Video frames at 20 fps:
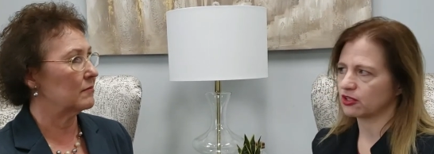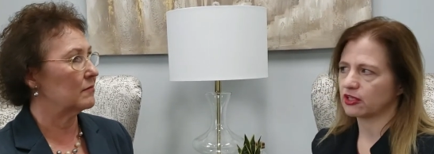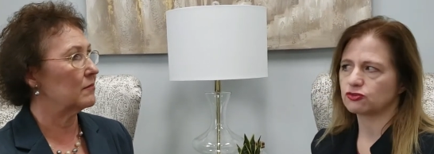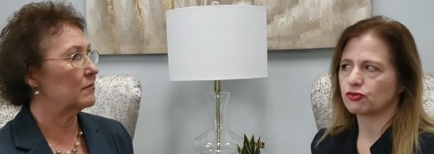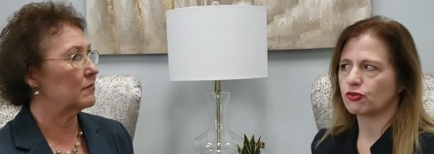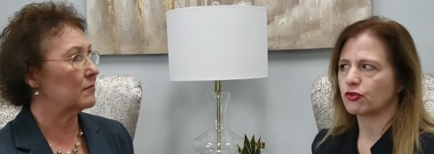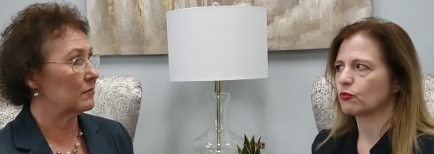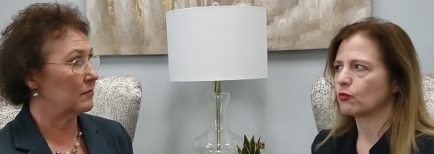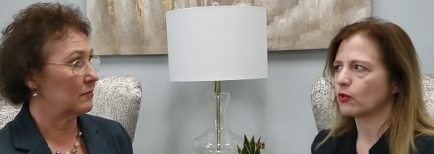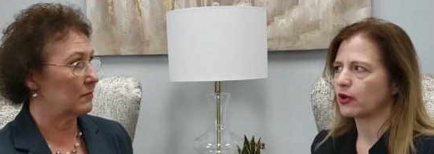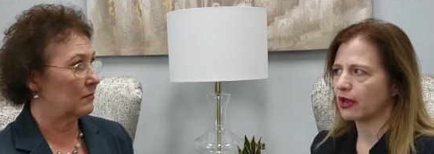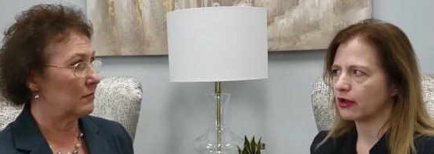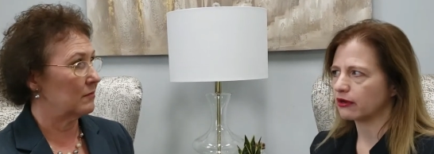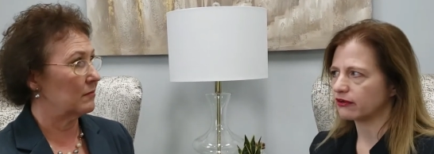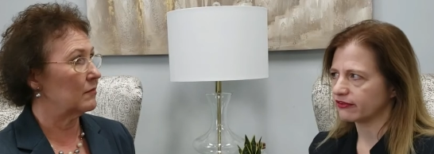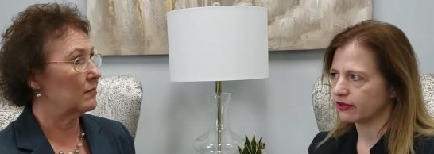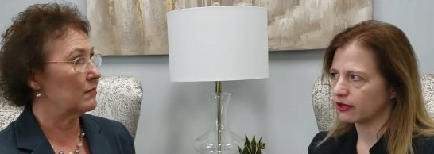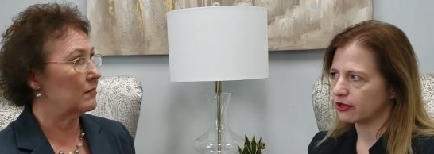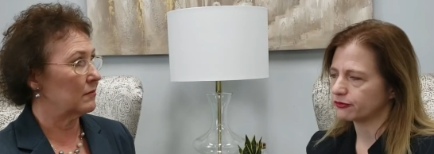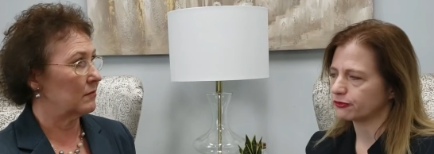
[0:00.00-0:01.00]
Speaker 1: Less than one out
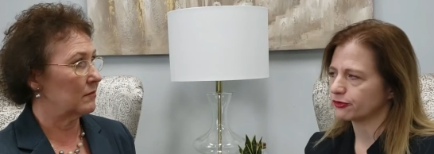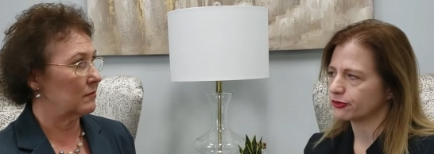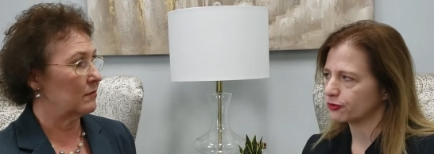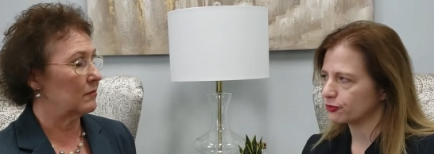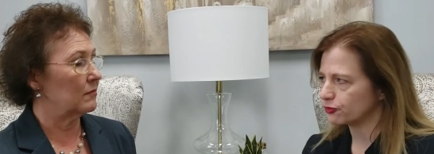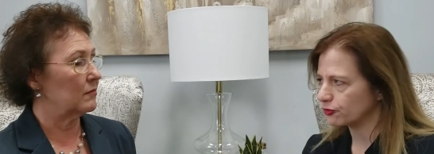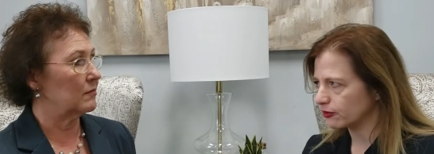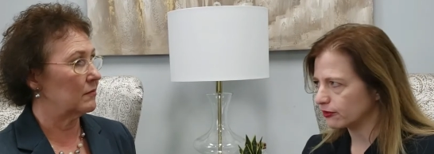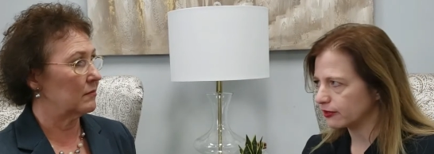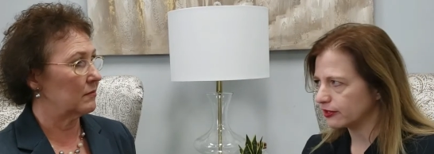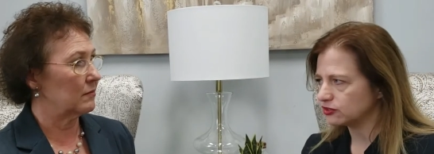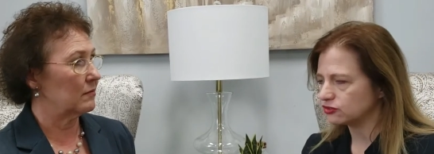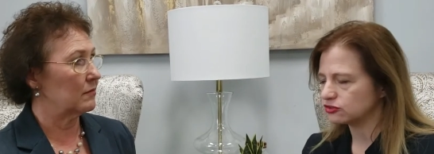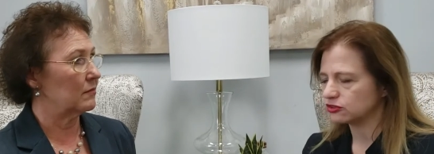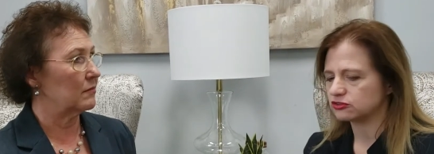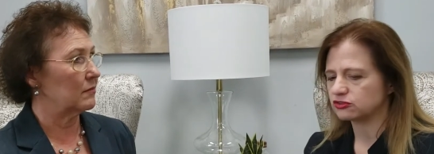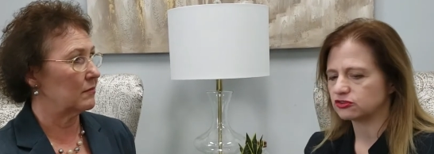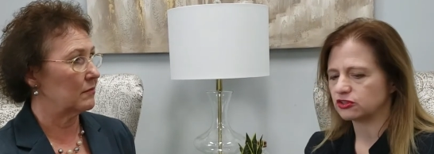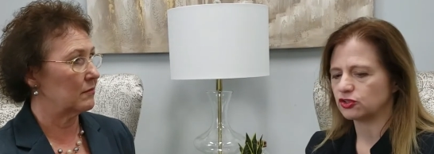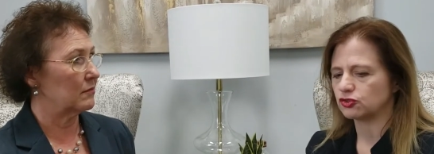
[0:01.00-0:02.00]
of hundred attorneys
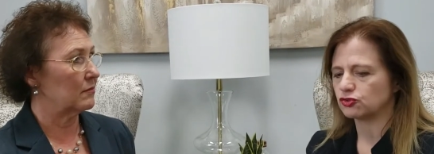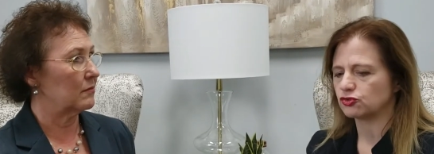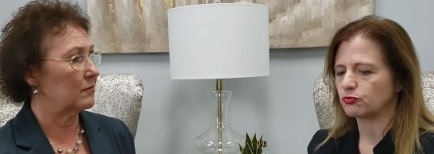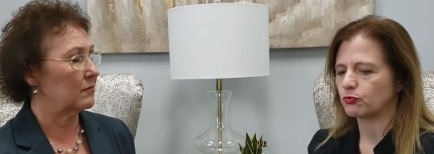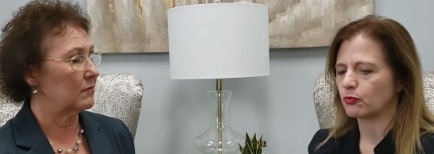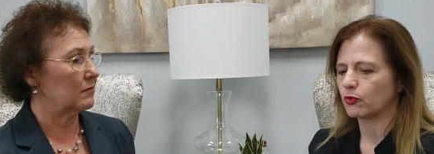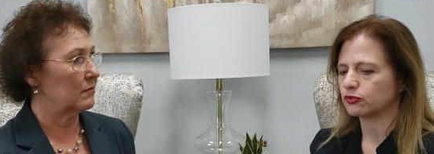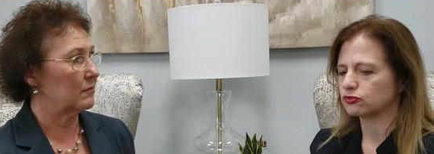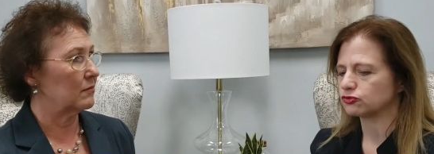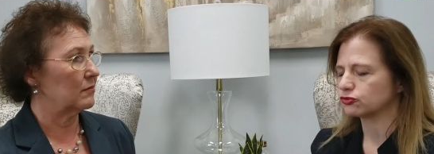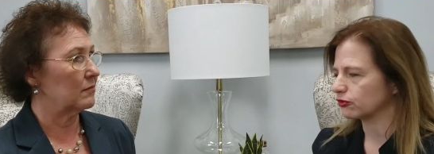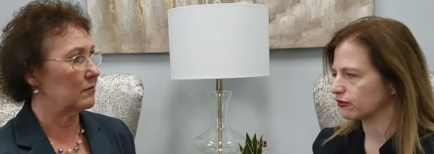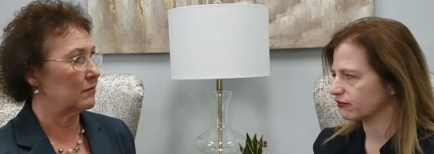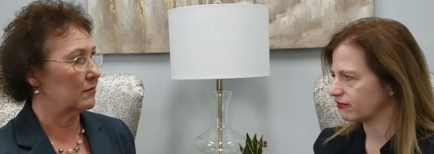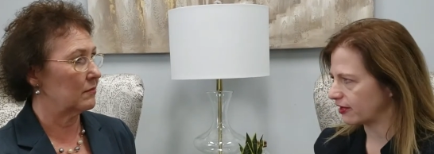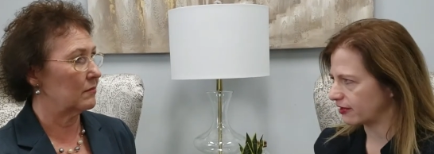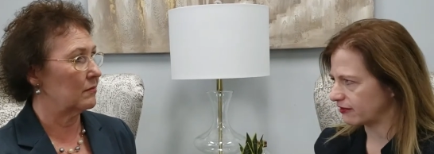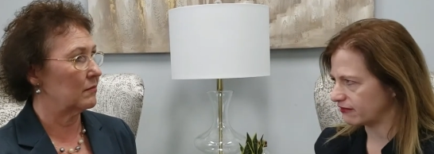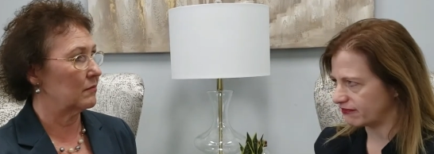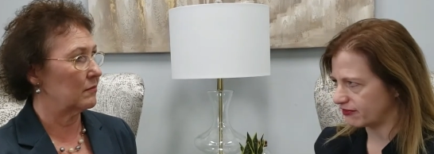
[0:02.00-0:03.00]
is, is board
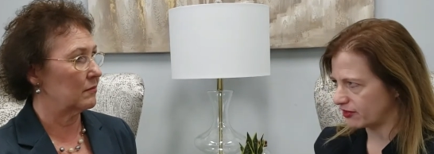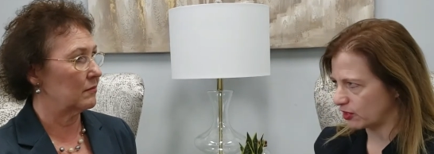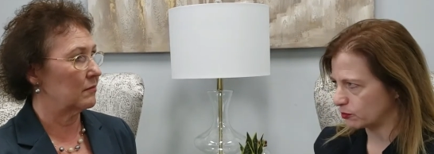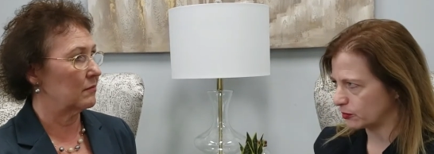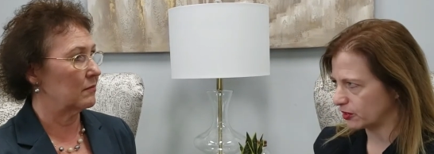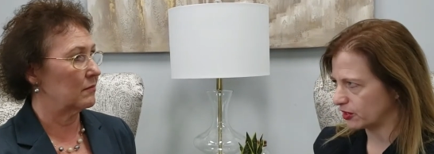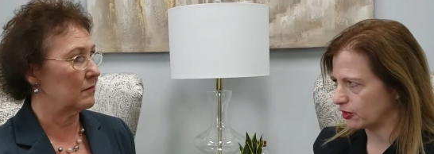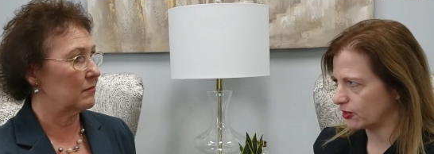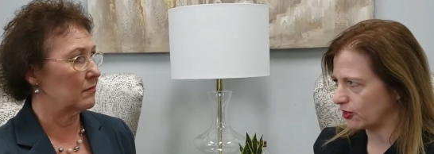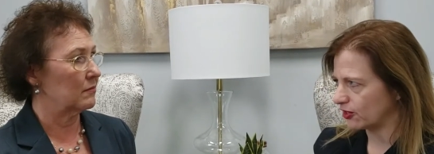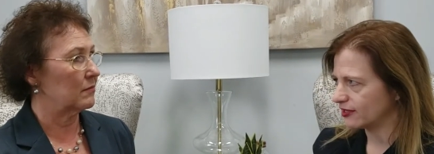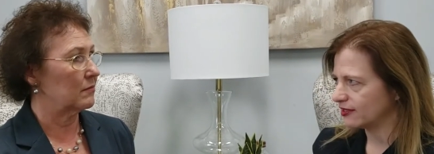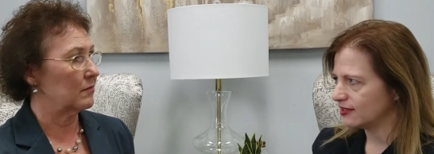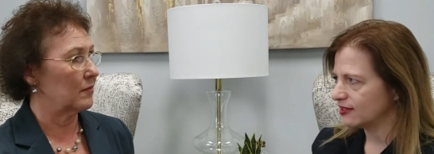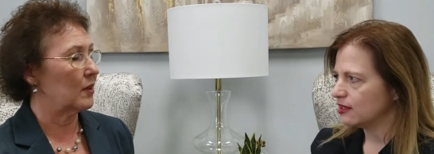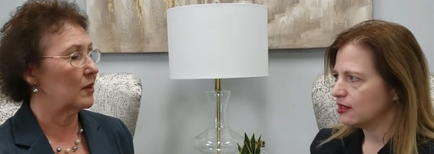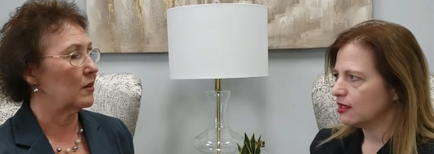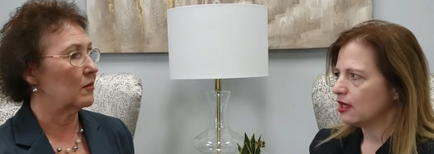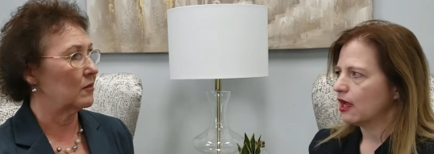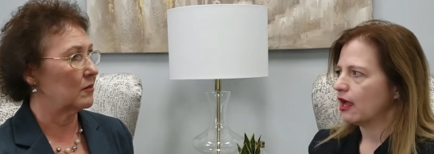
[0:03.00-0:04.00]
certified in family law,
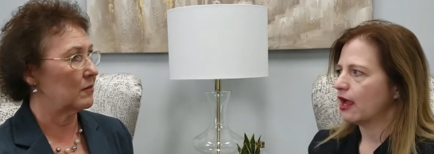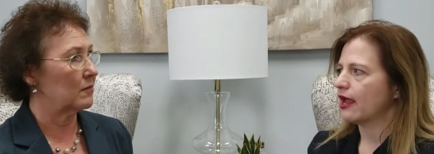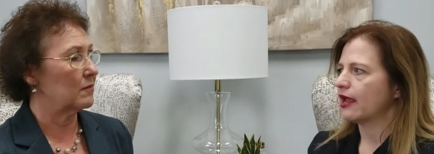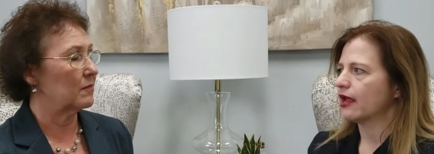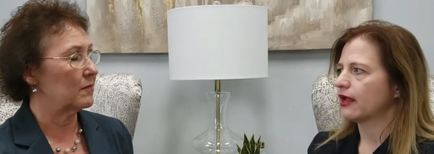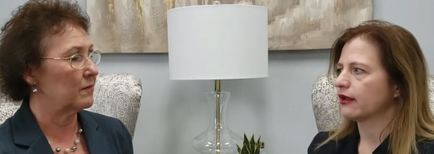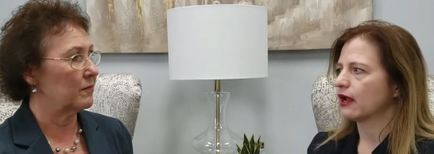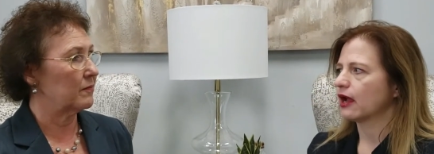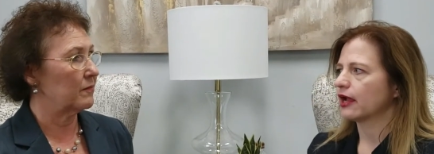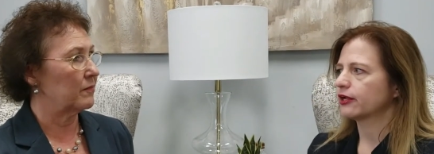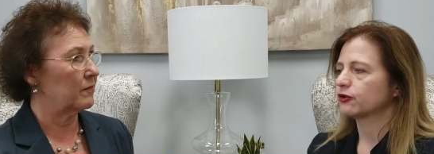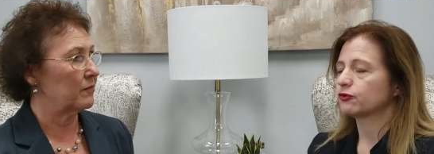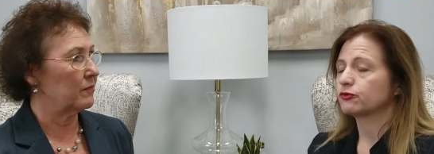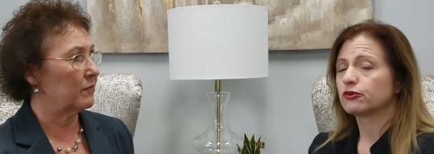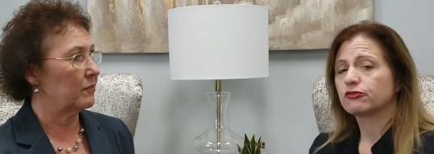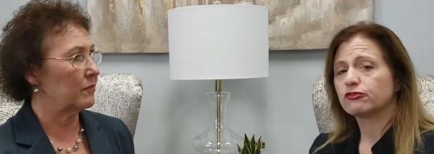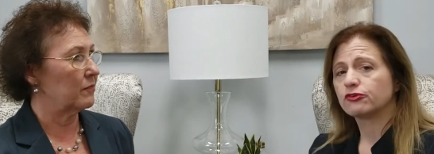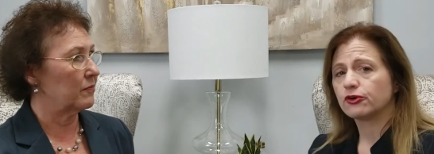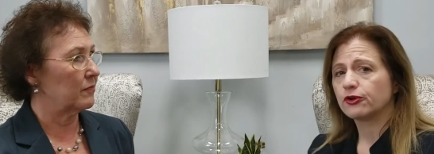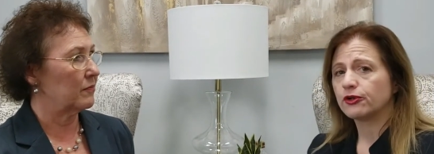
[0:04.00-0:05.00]
and I can
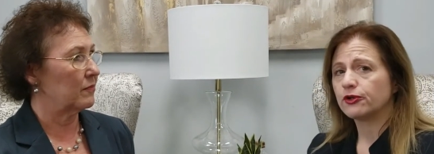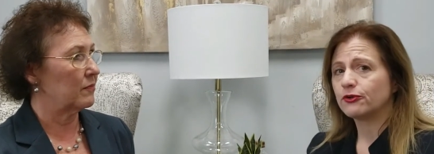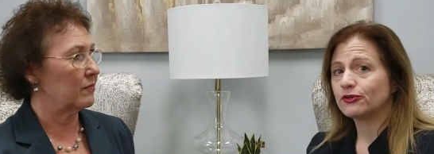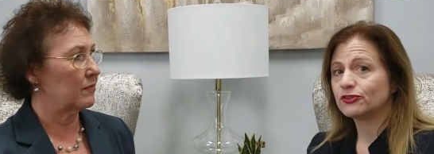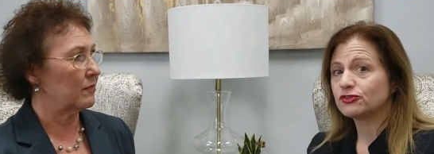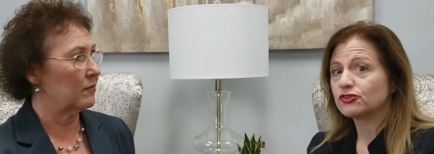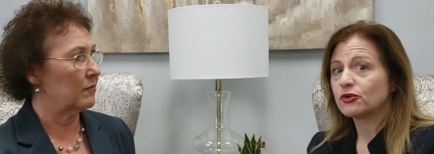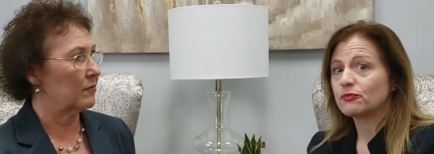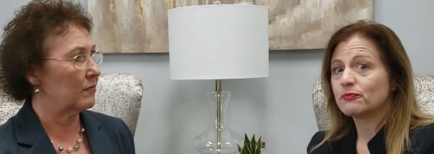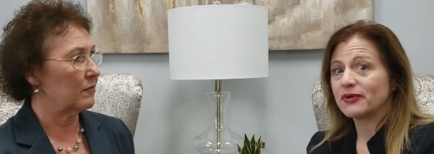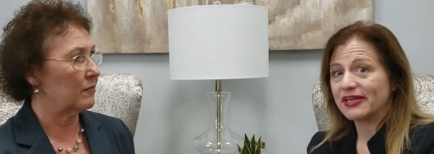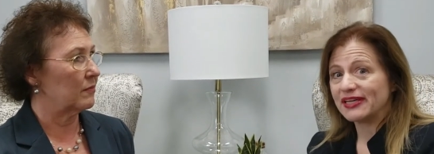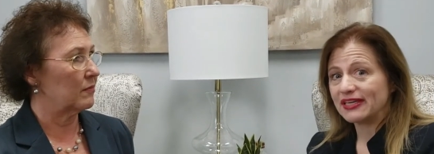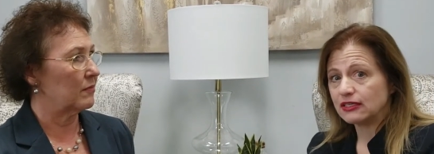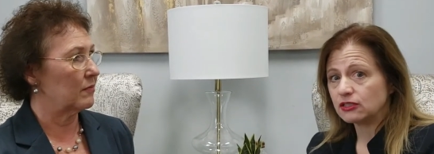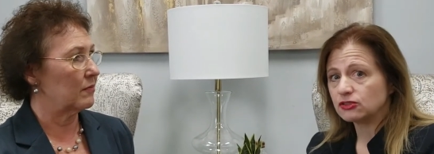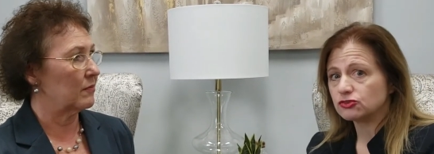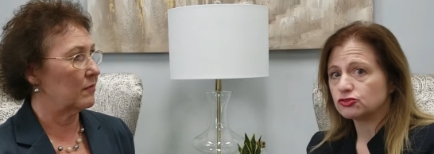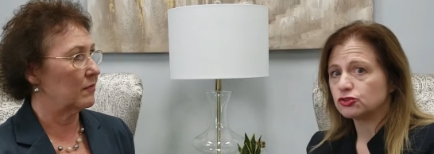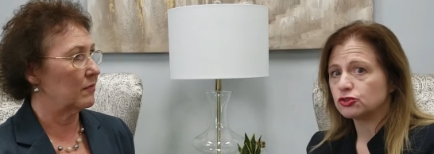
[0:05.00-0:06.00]
refer you to somebody
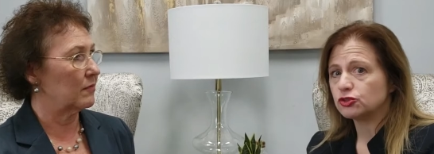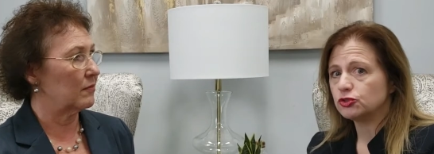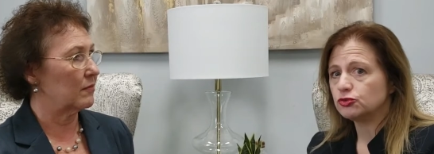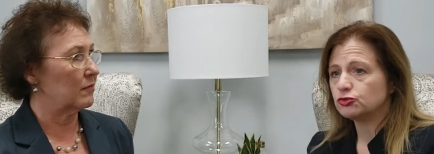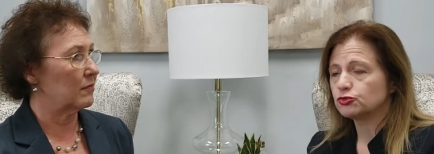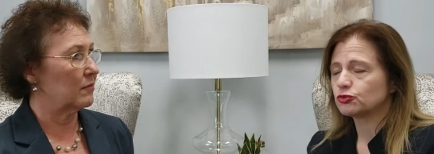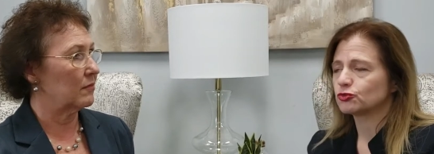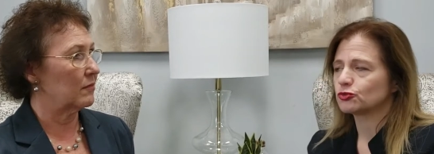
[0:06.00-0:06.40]
else who's